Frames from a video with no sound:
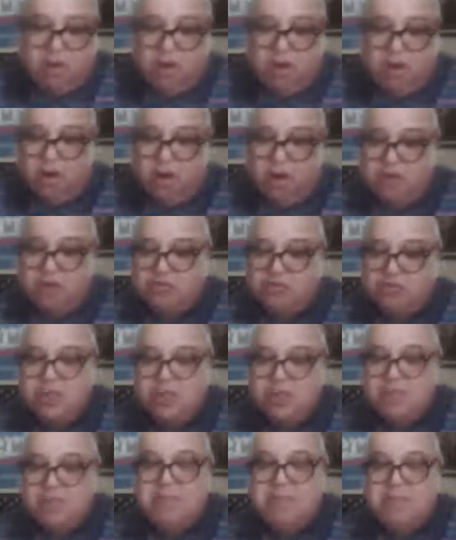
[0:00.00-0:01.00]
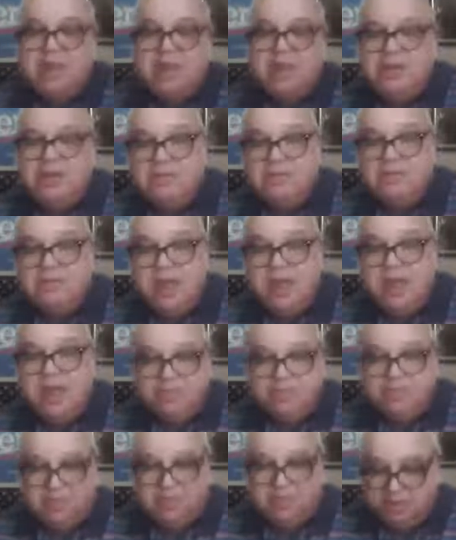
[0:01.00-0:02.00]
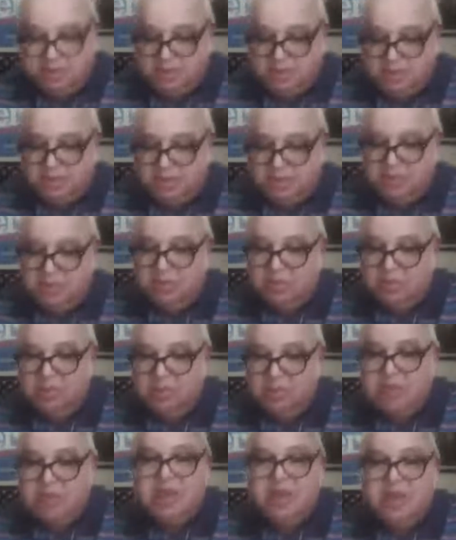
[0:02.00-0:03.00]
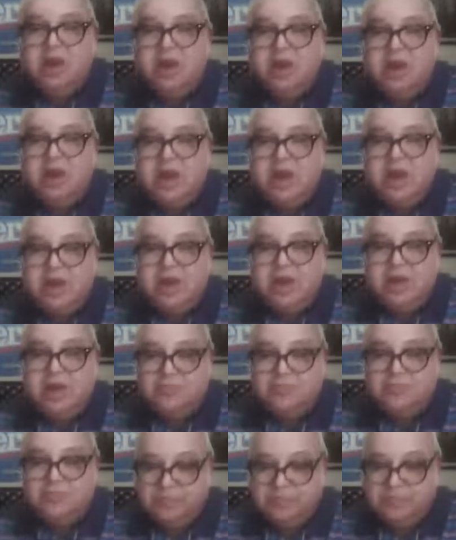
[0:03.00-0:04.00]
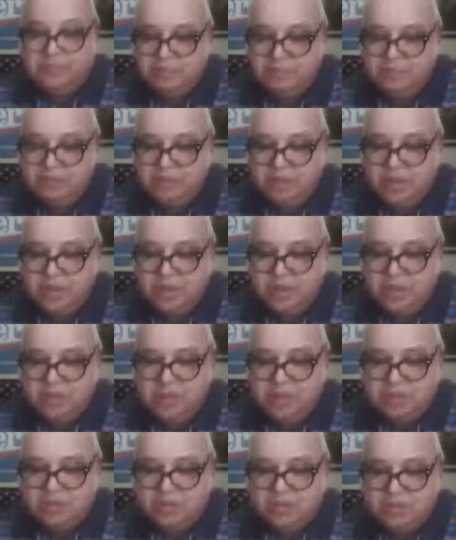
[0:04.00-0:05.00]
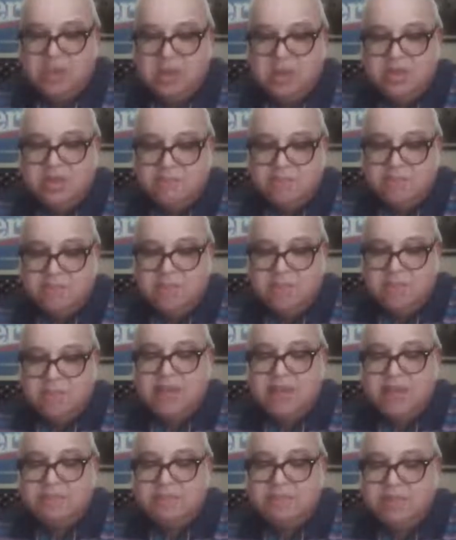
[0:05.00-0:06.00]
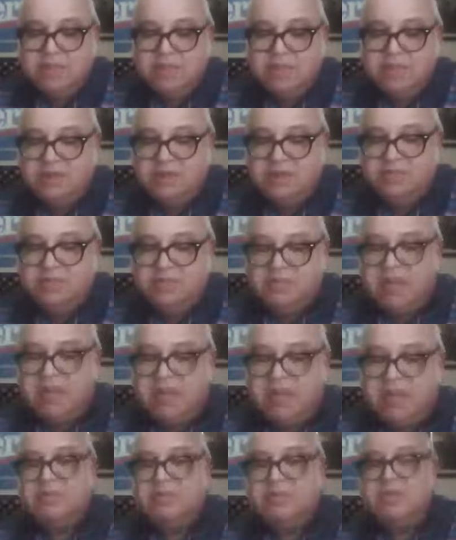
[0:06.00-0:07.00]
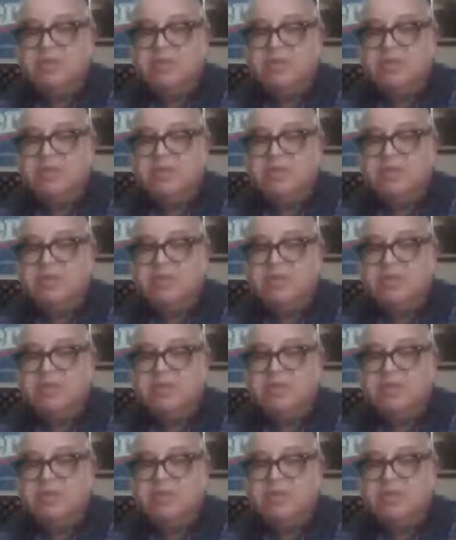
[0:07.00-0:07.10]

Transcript: are three competitive camps within the online left. Three main competitive camps.